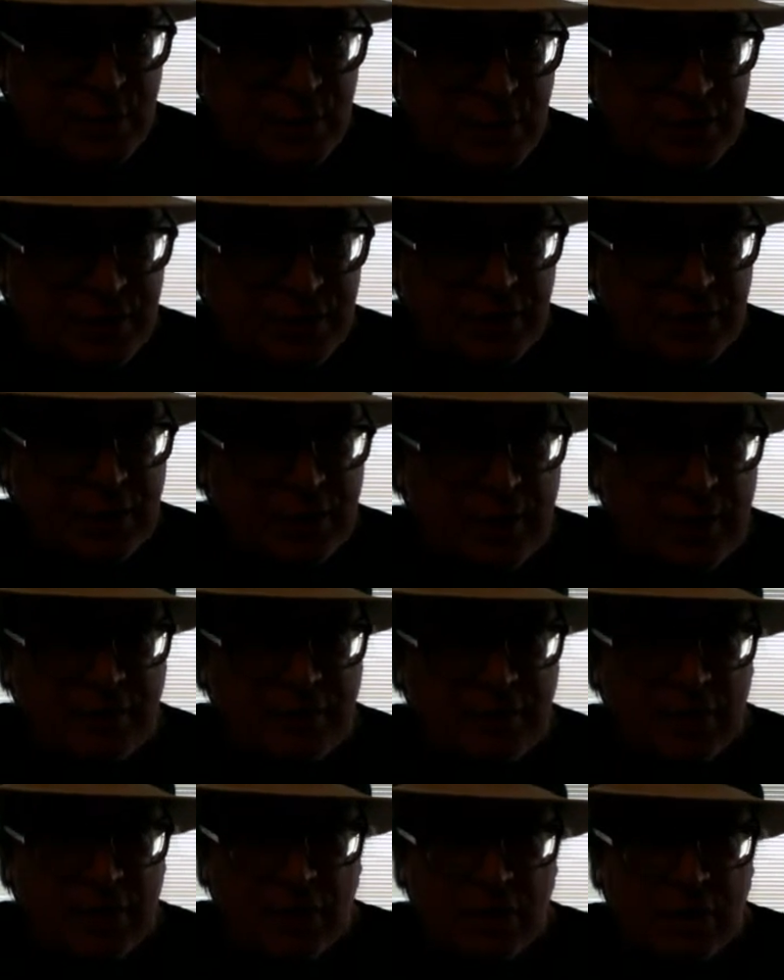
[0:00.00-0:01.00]

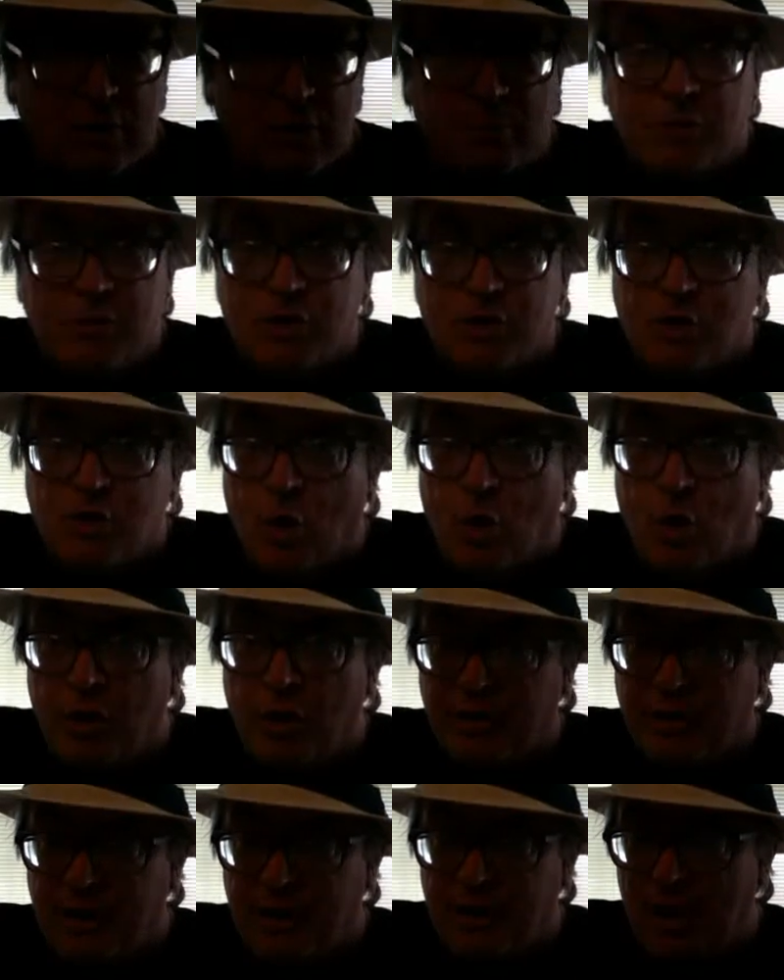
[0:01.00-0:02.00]
2011,
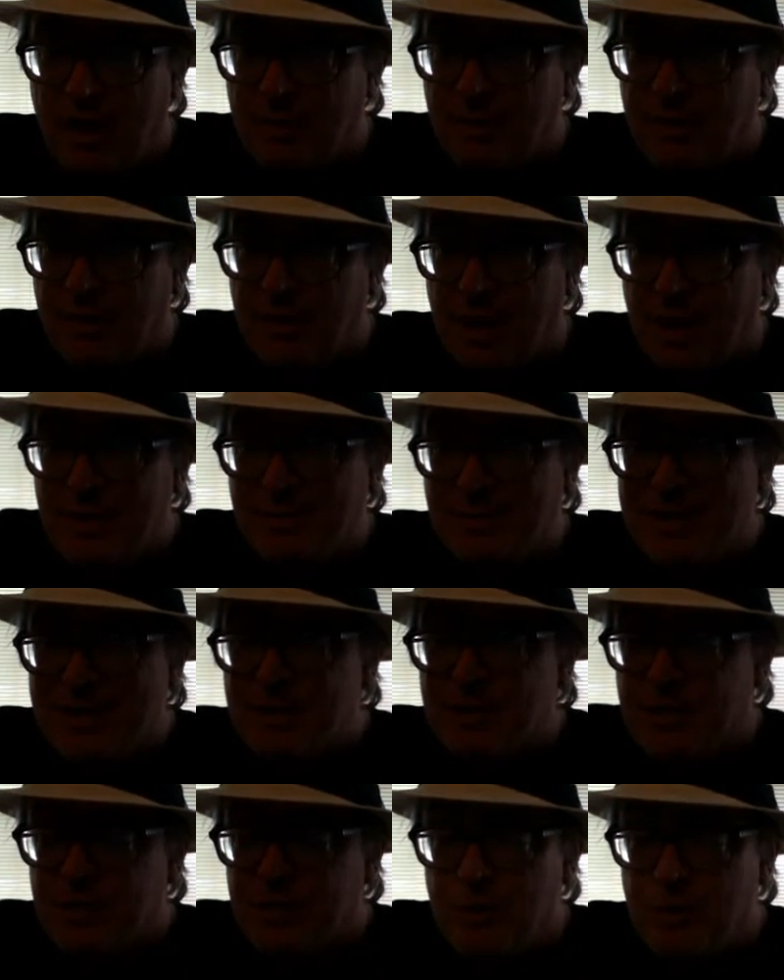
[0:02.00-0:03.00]
majority have been
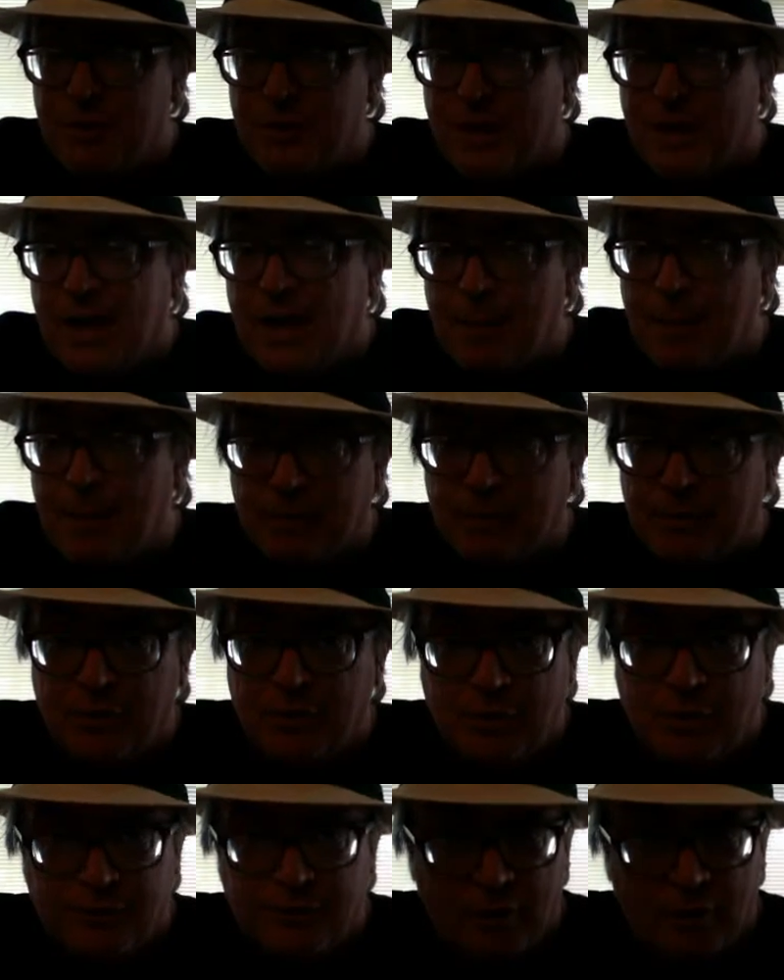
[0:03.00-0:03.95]
IPs with only a couple of